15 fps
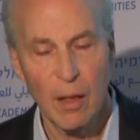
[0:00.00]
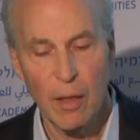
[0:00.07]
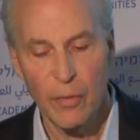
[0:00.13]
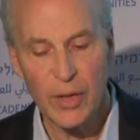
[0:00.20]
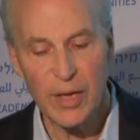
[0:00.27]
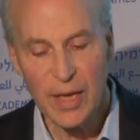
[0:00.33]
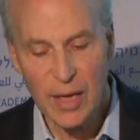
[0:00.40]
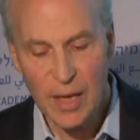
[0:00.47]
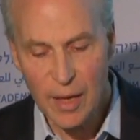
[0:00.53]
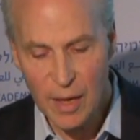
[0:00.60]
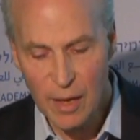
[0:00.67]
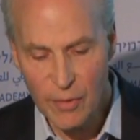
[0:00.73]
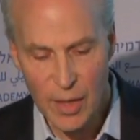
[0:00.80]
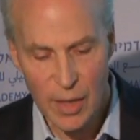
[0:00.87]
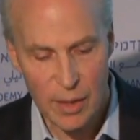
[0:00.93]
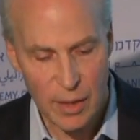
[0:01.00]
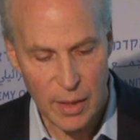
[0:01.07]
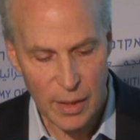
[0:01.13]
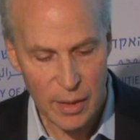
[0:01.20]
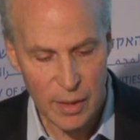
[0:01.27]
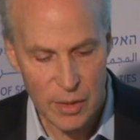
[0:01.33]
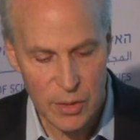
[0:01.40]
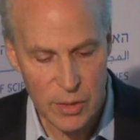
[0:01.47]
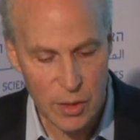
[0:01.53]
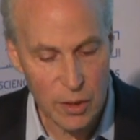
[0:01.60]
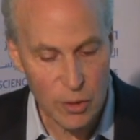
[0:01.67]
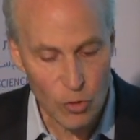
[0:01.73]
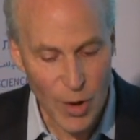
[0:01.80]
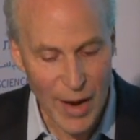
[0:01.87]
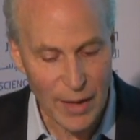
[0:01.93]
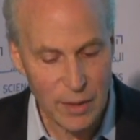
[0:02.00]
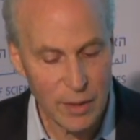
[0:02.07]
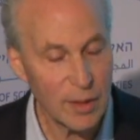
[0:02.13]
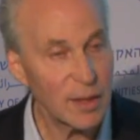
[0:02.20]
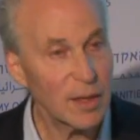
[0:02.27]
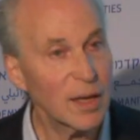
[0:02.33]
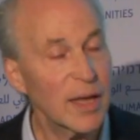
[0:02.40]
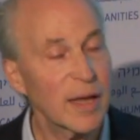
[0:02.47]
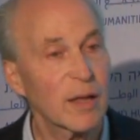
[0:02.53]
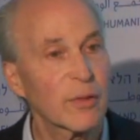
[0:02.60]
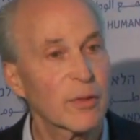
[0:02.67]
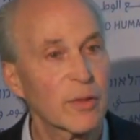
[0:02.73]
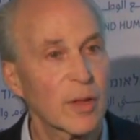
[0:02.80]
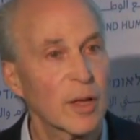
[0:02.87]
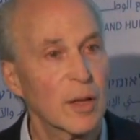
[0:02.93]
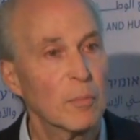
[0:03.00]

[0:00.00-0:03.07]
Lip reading: The DNA then is contracted in length